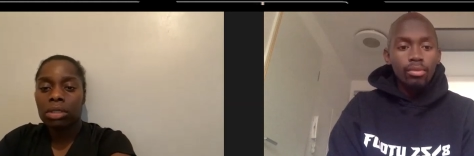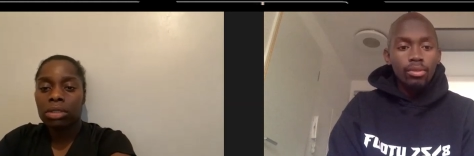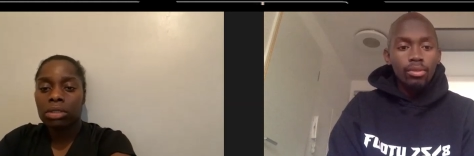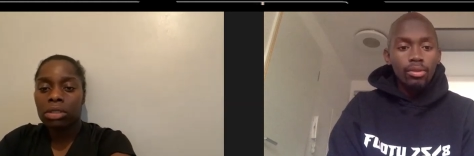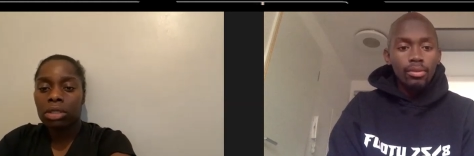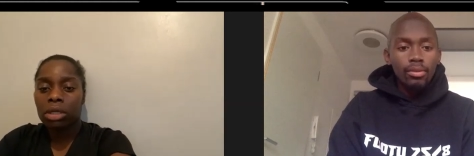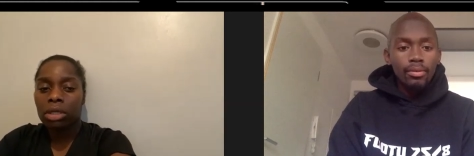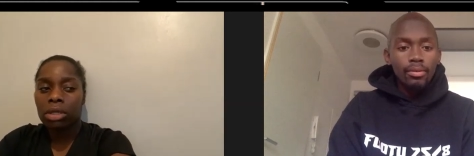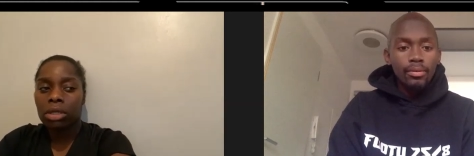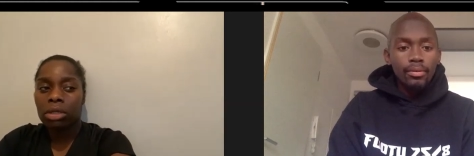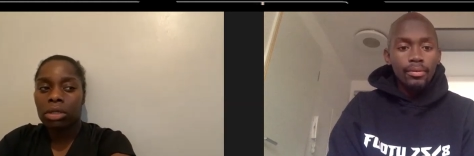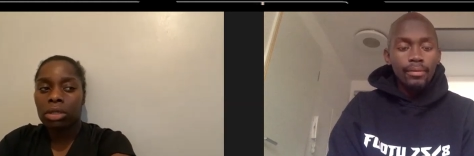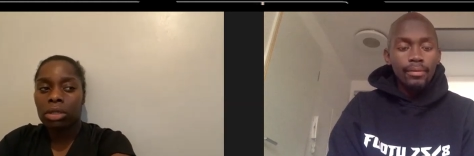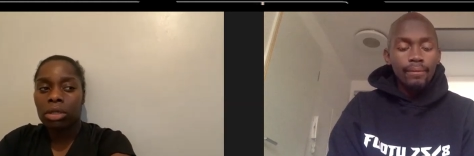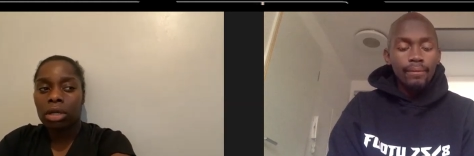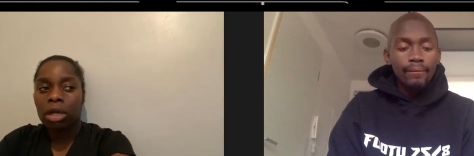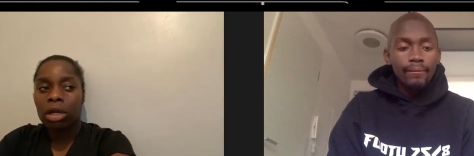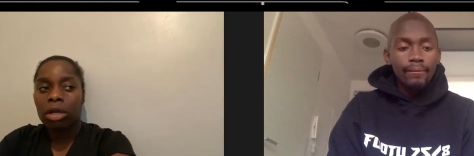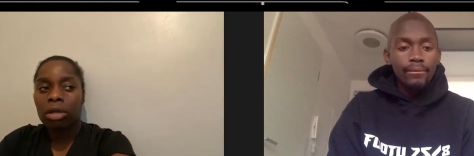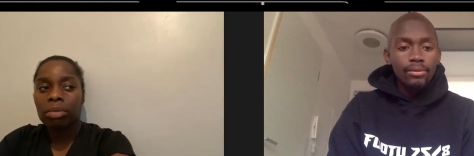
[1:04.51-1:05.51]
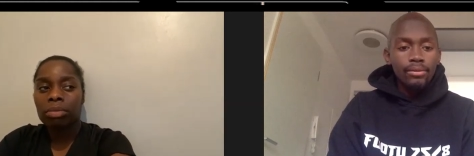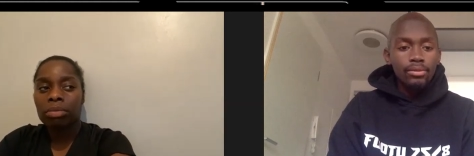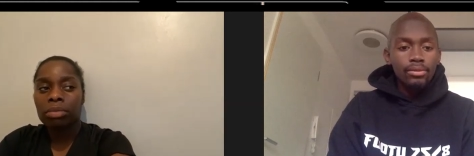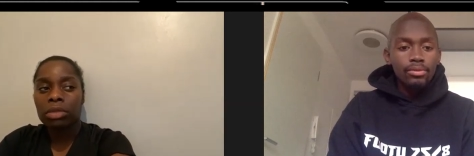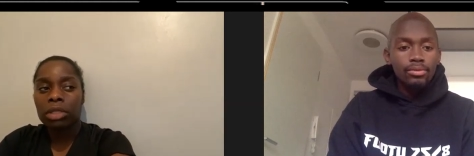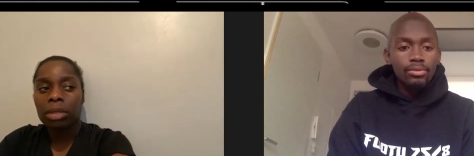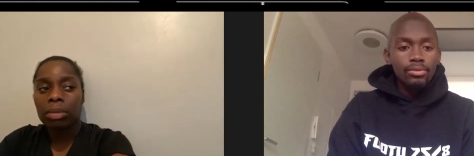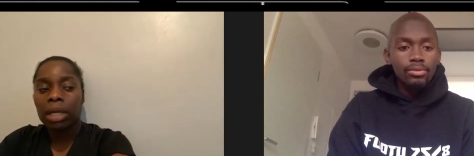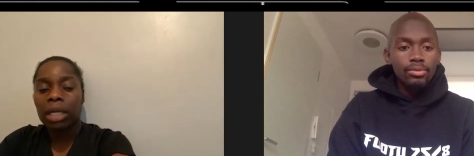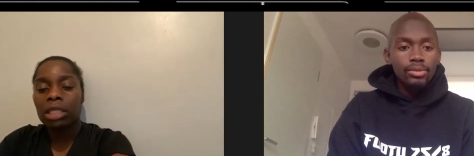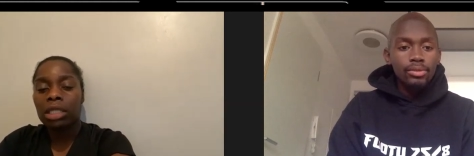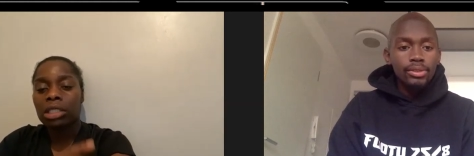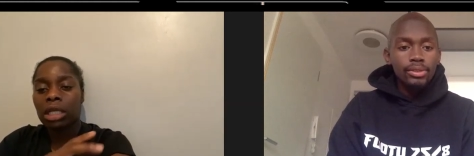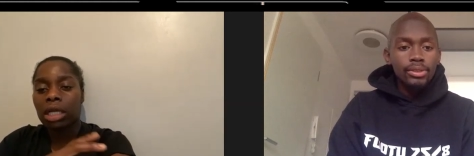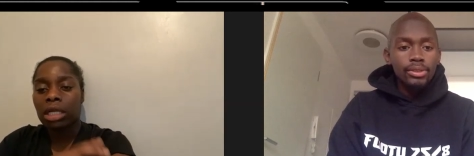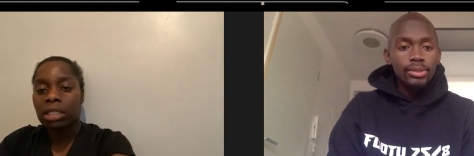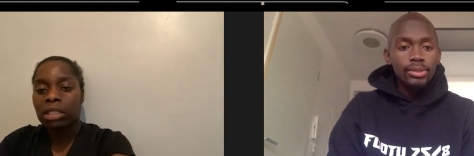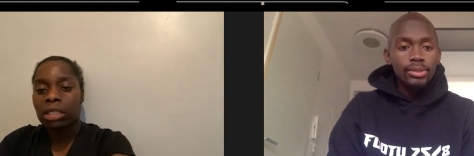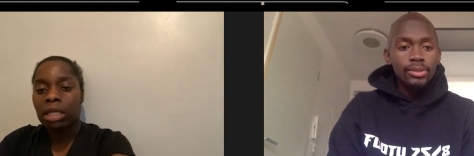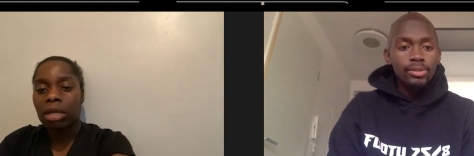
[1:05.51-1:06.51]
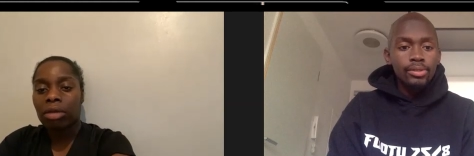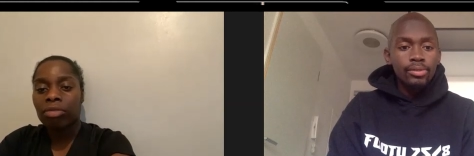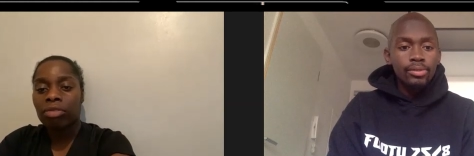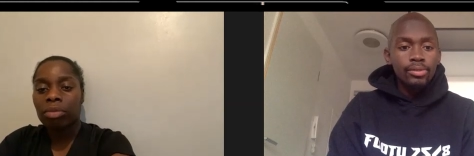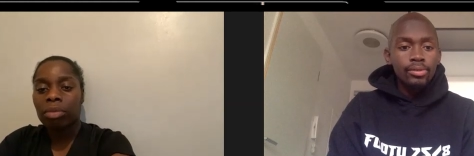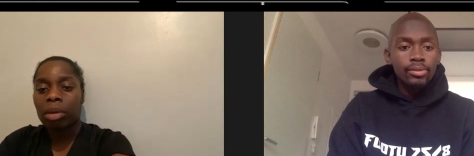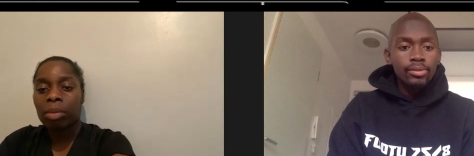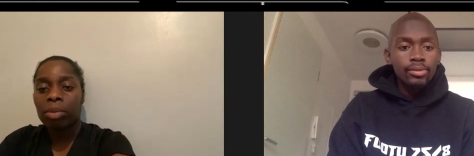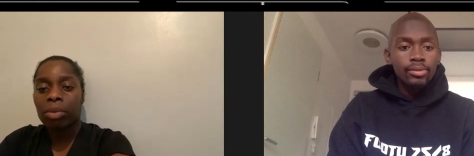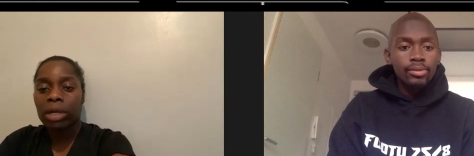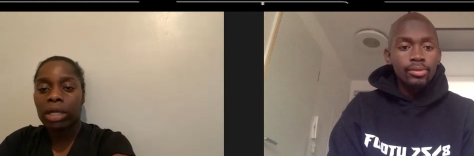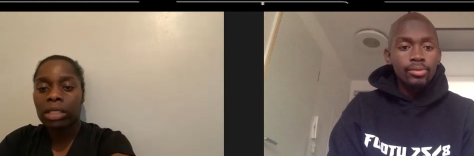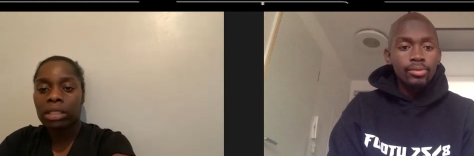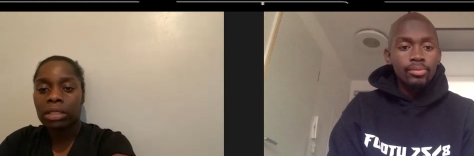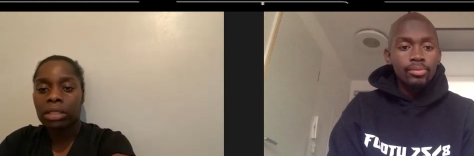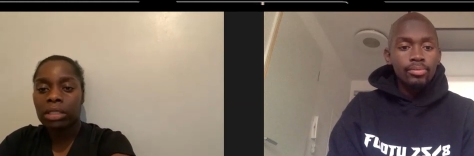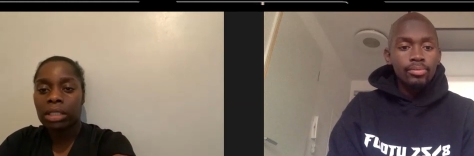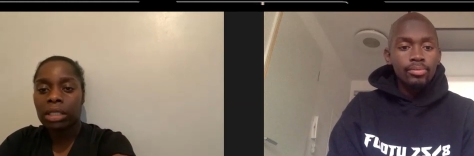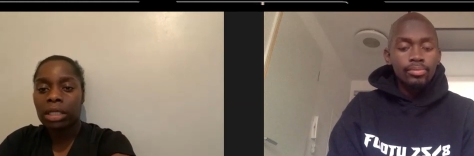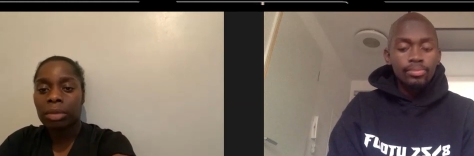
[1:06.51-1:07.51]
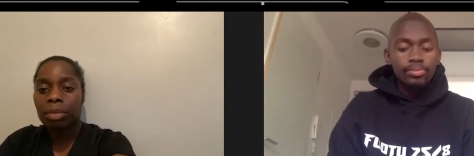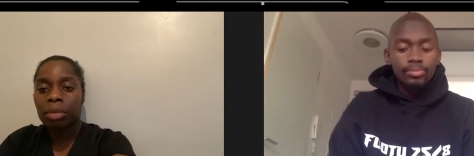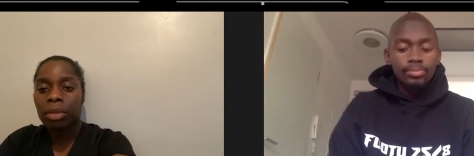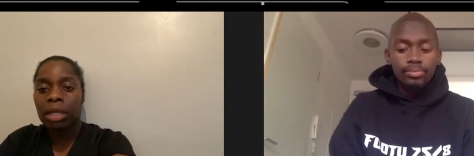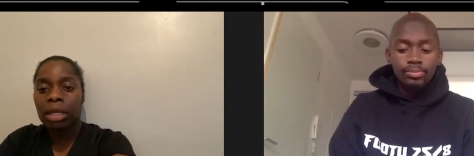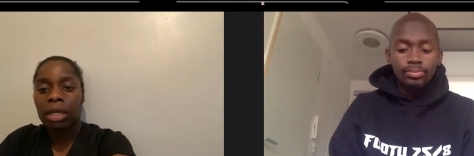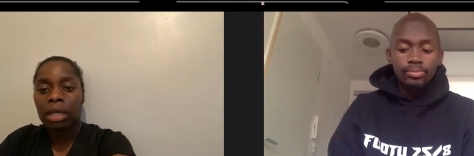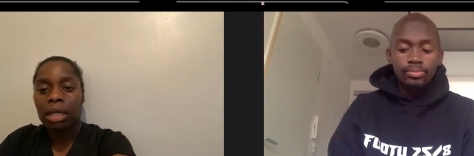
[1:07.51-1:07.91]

Speaker 1: So the manager at the time for my boys' team,